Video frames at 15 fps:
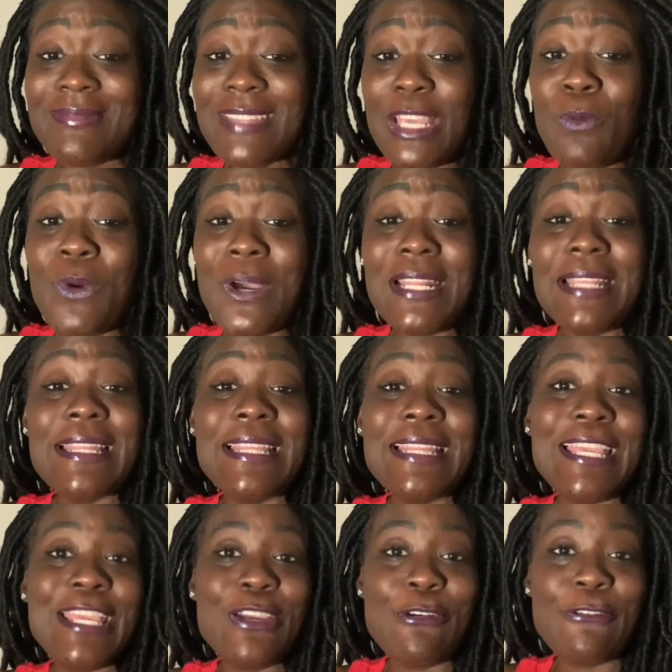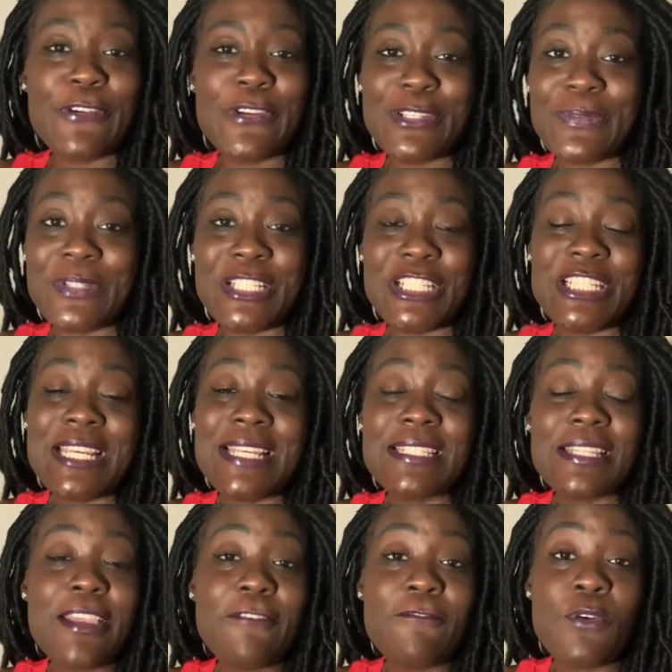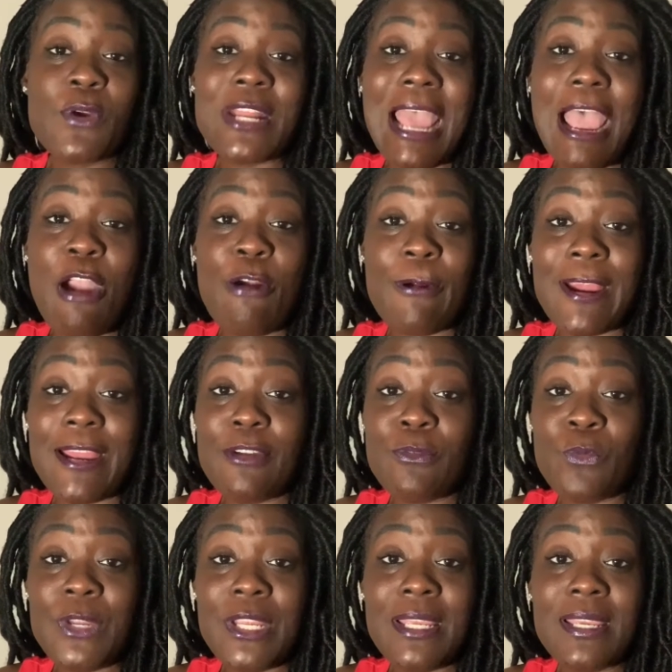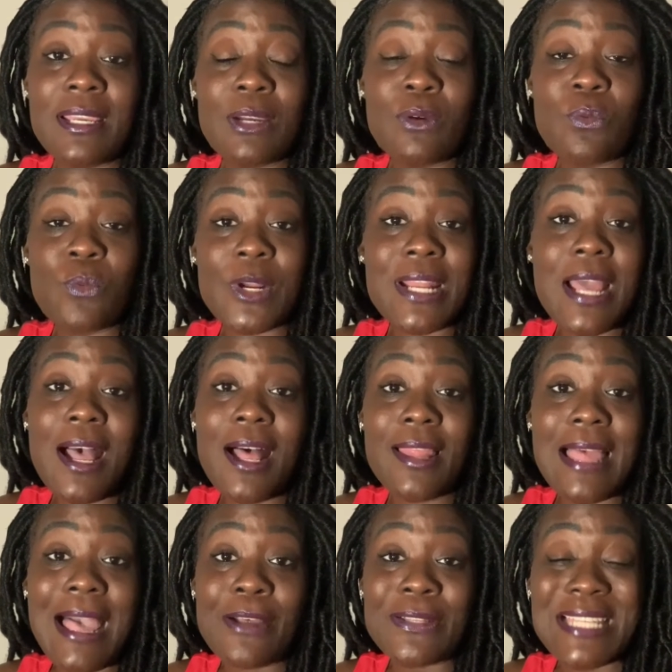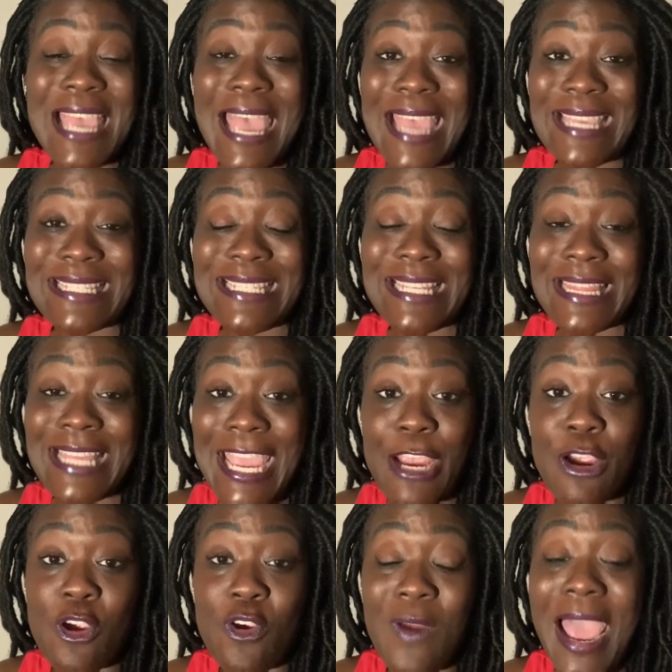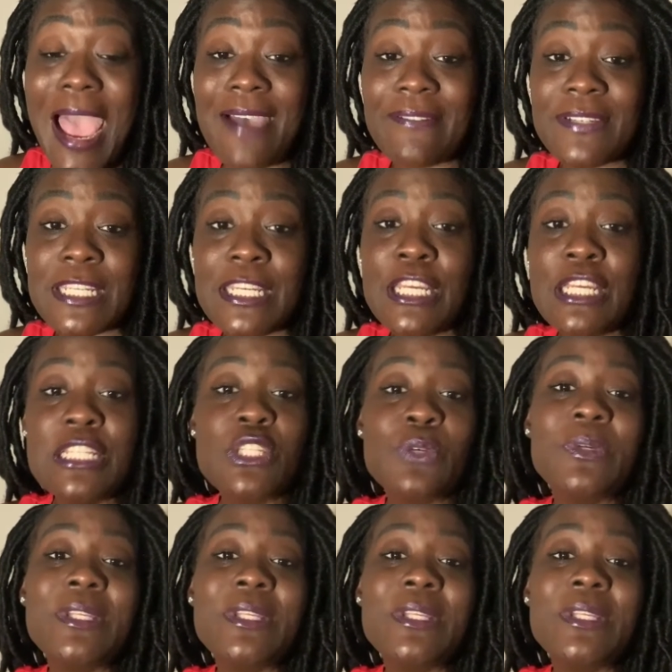one of the layovers was just like for an hour, and we were not allowed to exit the aircraft. So we